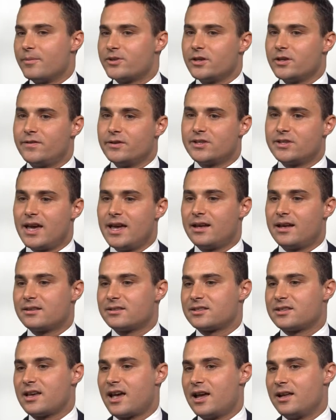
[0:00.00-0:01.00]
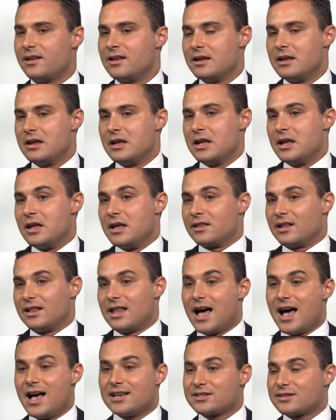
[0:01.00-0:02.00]
So if you take, say, the
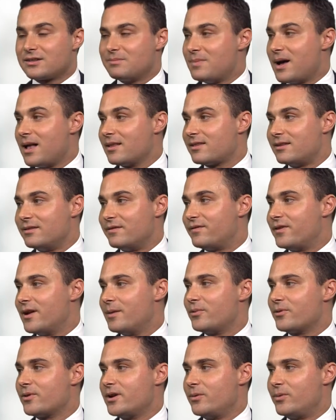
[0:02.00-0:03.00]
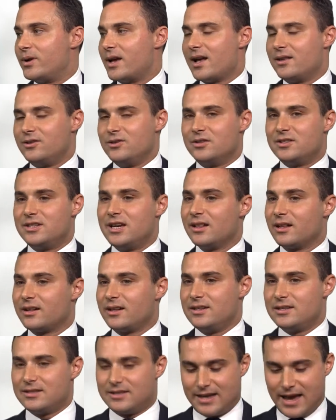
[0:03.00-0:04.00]
last month in February, we had
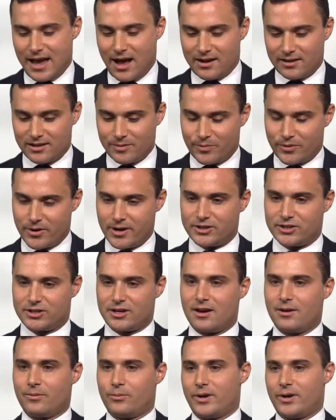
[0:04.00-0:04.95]
utilities down under pressure,